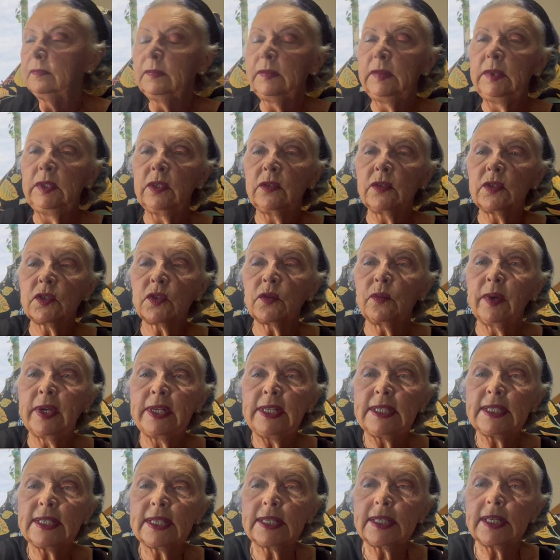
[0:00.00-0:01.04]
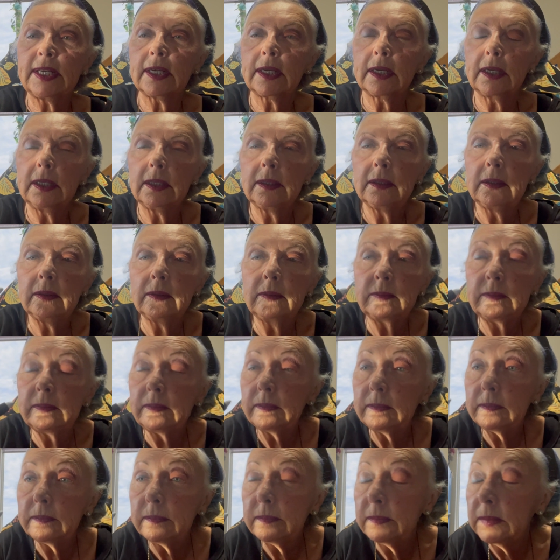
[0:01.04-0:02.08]
Here's the white stick.
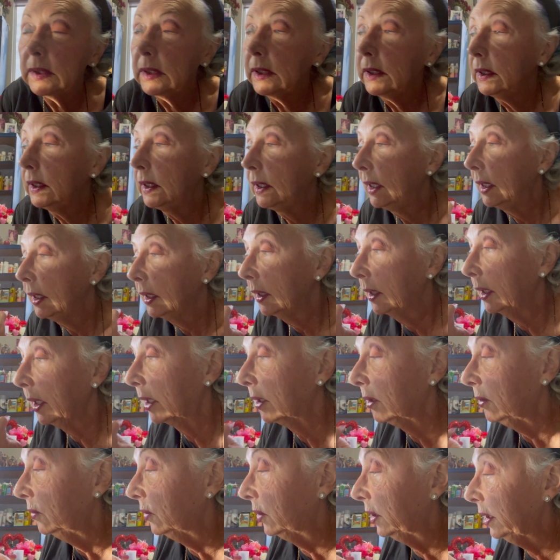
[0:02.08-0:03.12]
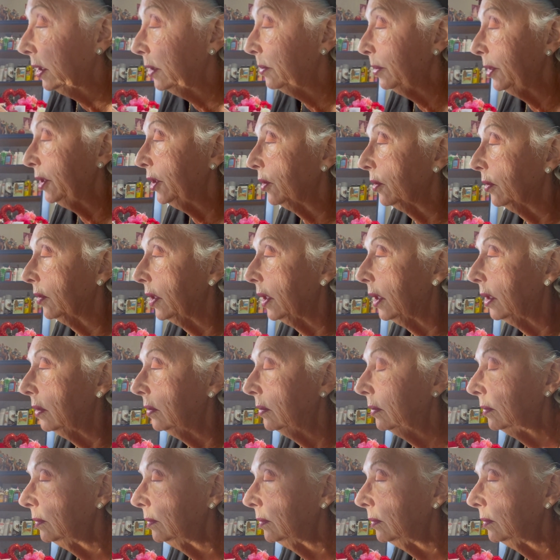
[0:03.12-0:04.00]
Got to look in the mirror, though.